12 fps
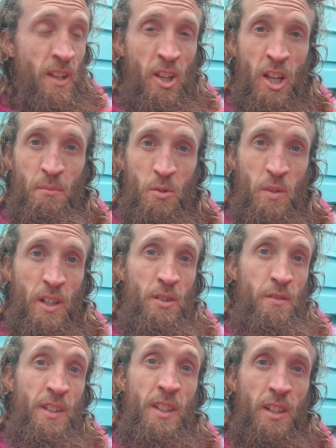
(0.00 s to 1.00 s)
alignment with
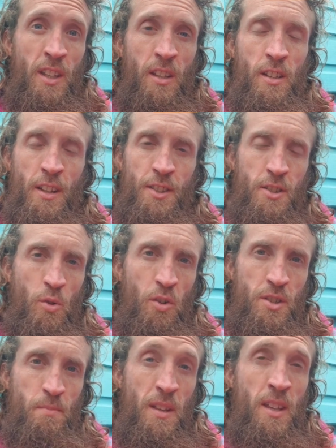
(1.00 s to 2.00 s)
our divinity as
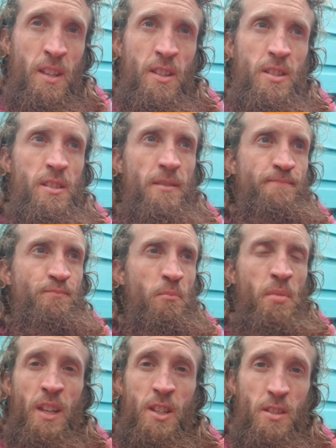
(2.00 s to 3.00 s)
source beings,
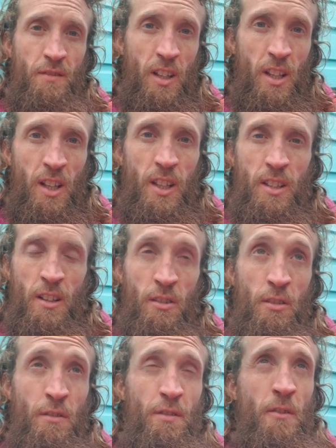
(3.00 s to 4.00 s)
beings of the light
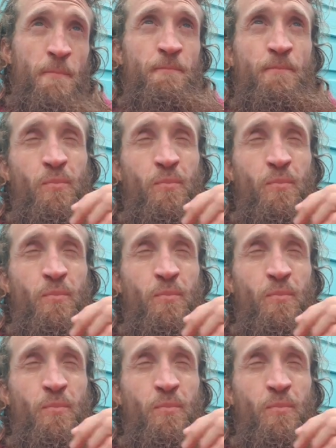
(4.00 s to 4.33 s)
and love.